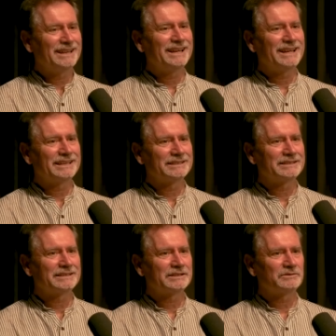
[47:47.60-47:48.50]

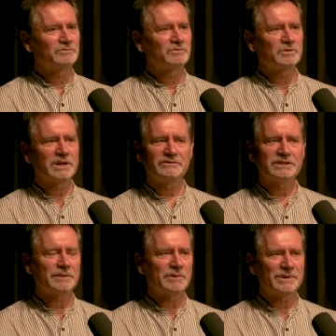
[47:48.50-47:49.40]
And every
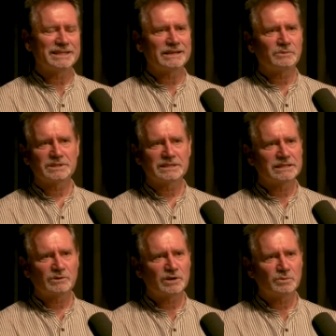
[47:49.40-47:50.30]
time I went there was just
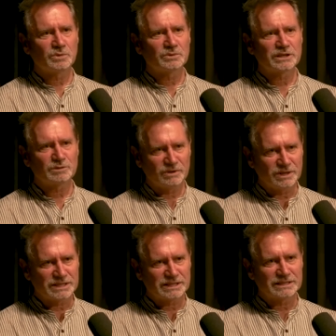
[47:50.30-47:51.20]
an incredible
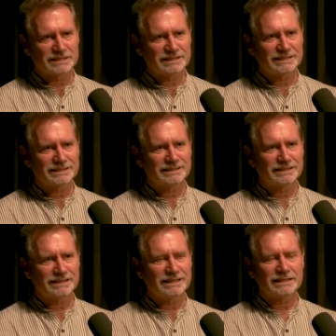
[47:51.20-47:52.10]
experience to
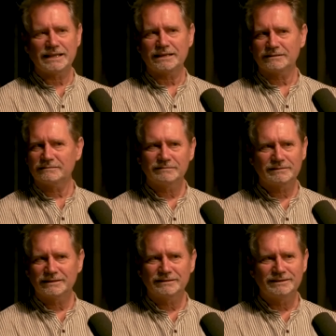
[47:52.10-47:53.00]
get that,
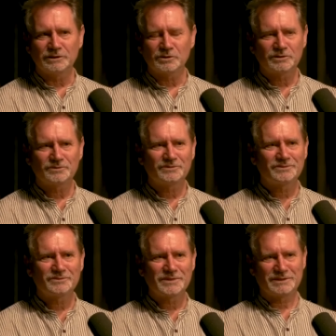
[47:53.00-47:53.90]
you know,
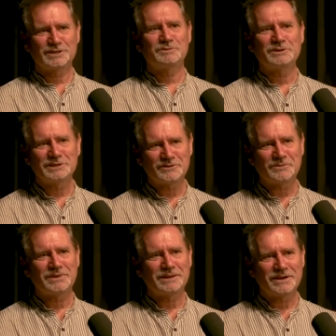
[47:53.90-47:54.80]
experience
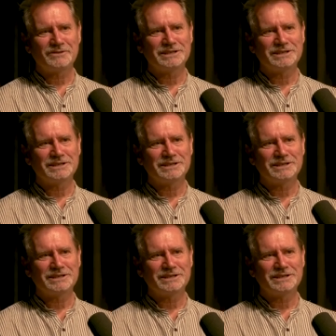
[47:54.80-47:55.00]
from him every